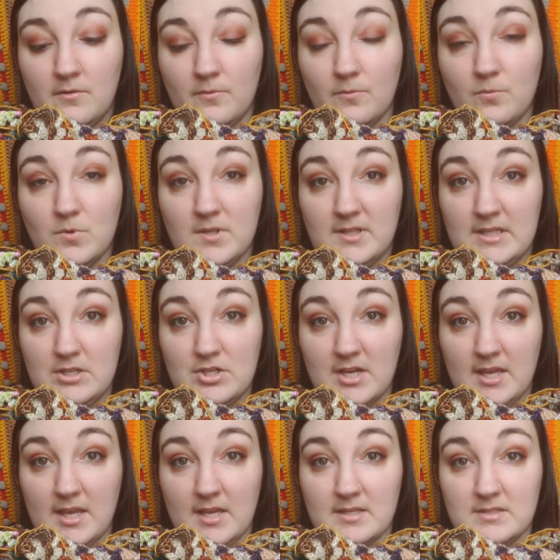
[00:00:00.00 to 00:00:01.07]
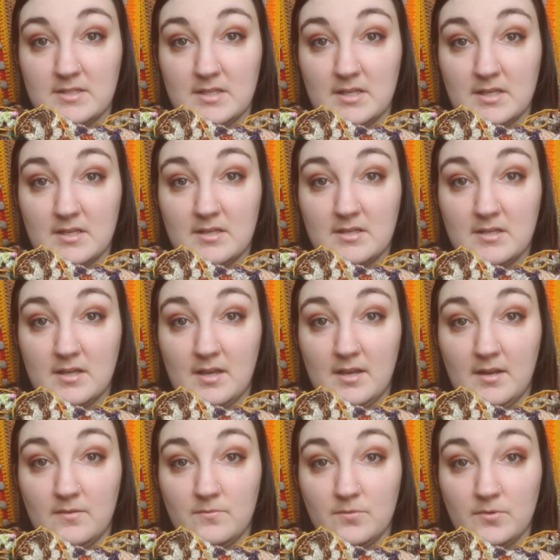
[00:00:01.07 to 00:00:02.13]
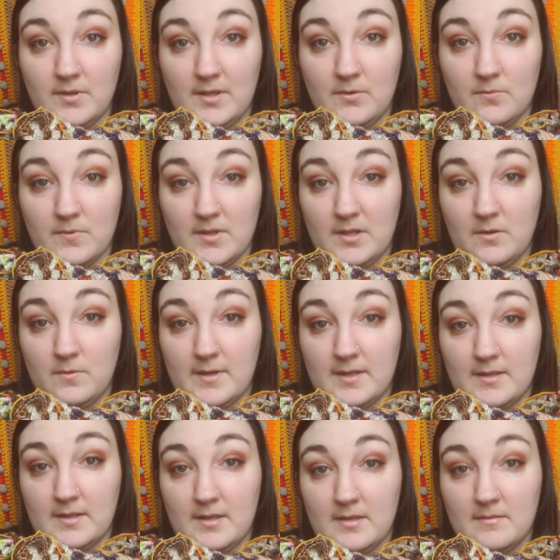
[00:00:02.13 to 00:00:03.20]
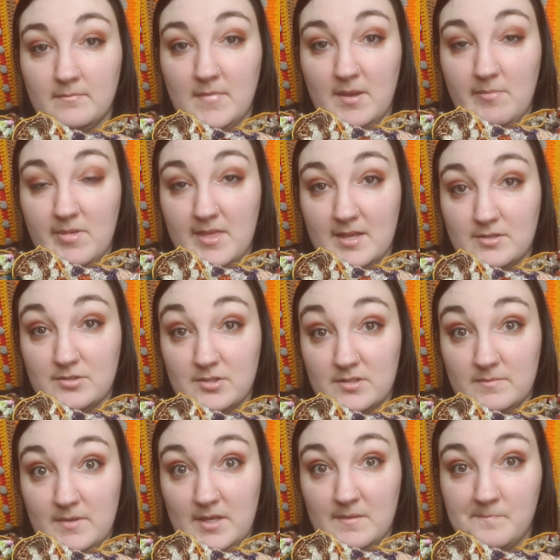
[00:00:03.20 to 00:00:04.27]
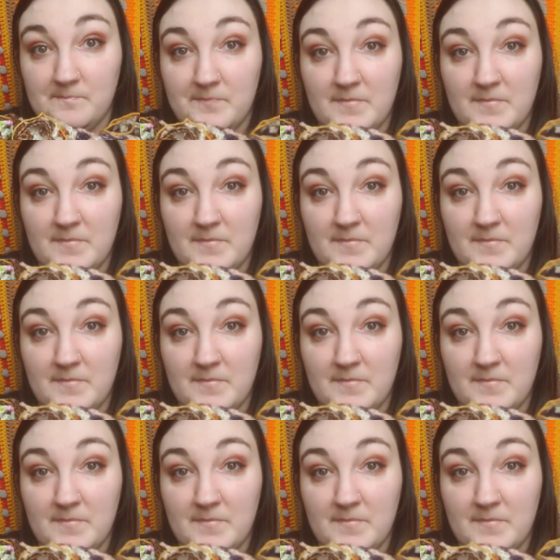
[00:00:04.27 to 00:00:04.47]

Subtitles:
really gigantic and unruly really quickly. Maybe that's just me.